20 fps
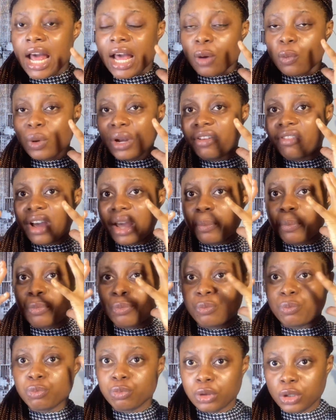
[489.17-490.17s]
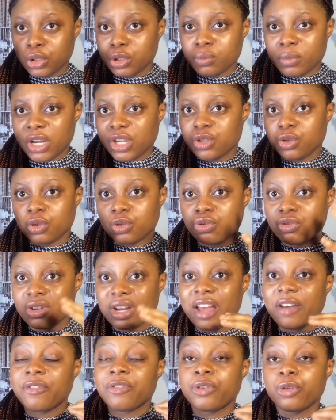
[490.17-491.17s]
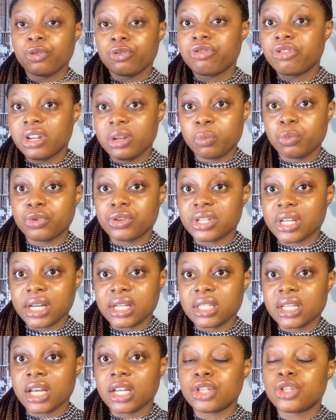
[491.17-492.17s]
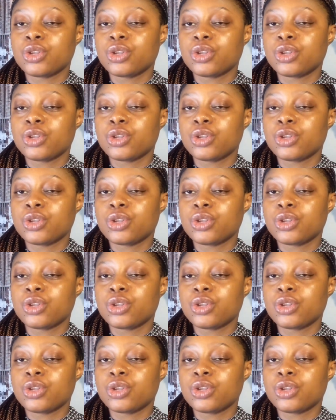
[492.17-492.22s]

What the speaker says: Whenever I use my sunscreen, I feel really protected.